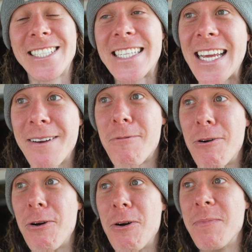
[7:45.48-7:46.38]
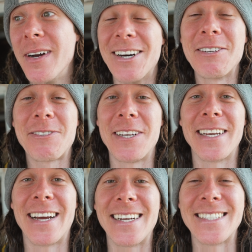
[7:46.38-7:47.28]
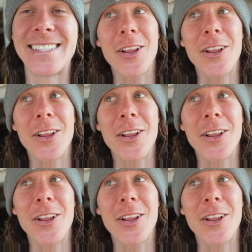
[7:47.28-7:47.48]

Steam room, that was really nice.